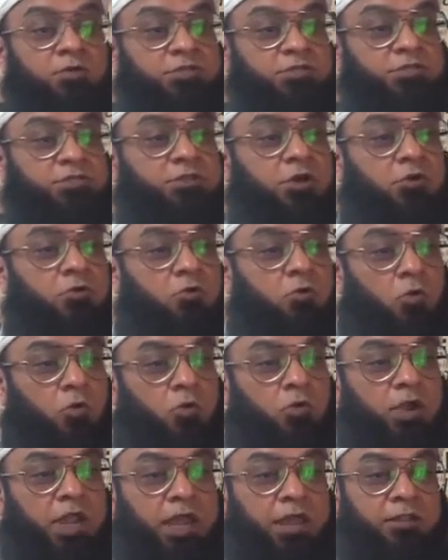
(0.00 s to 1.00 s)
which is the
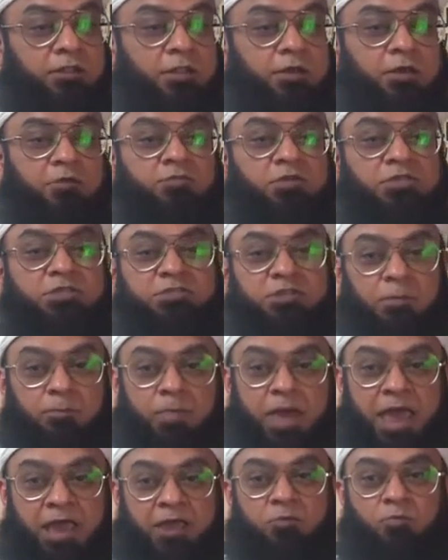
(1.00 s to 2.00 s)
core and the, which is the
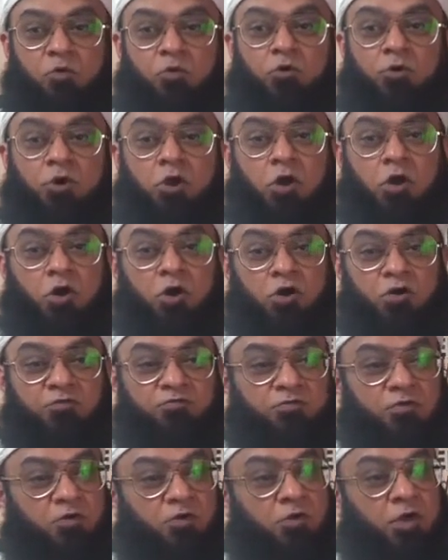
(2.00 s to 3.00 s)
backbone
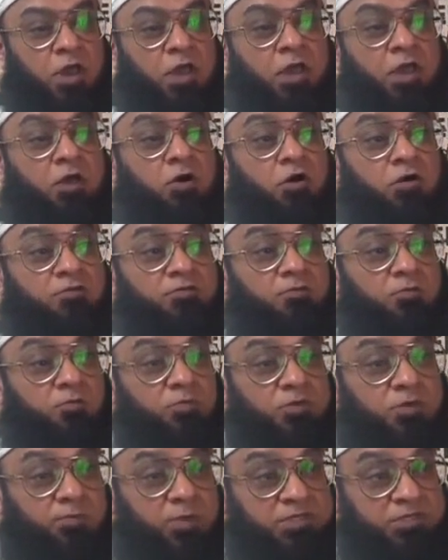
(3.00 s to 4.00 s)
of, uh, of
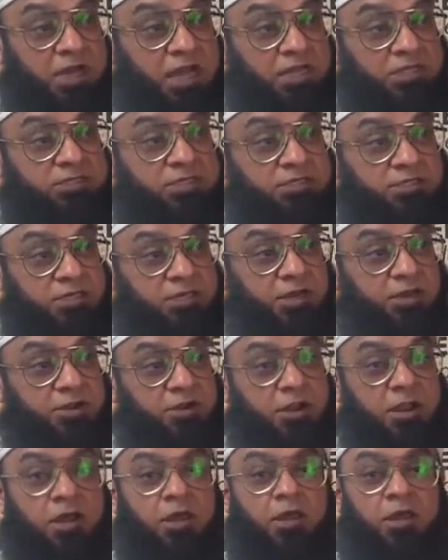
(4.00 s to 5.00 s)
majalis zikr,
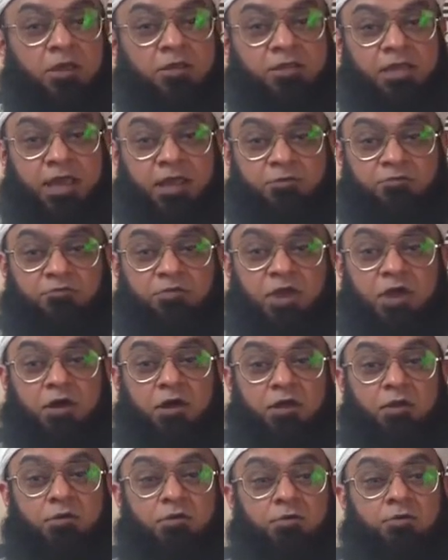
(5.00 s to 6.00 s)
that we
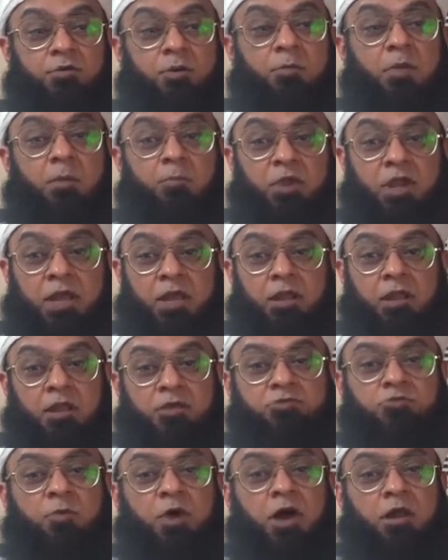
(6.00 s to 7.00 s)
are remembering Allah
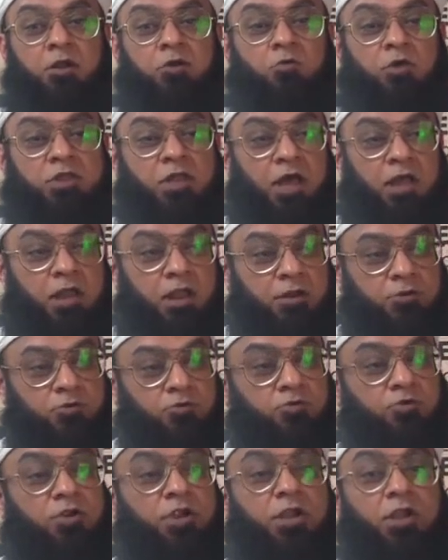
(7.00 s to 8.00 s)
subhanahu wa ta'ala
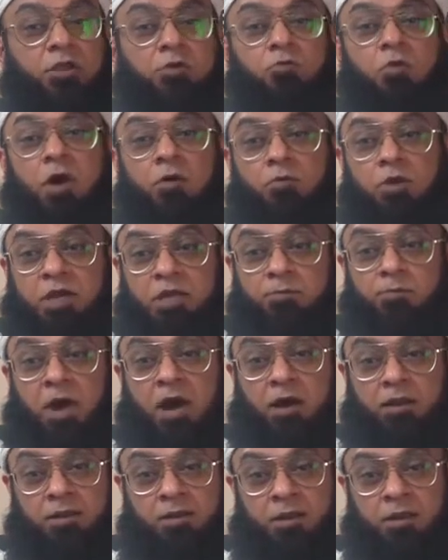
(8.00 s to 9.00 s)
to renew our
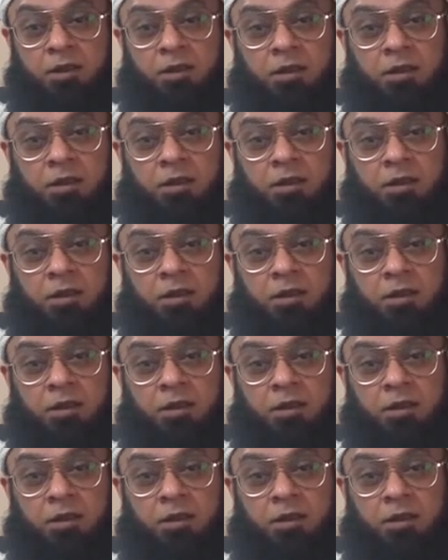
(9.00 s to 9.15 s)
iman.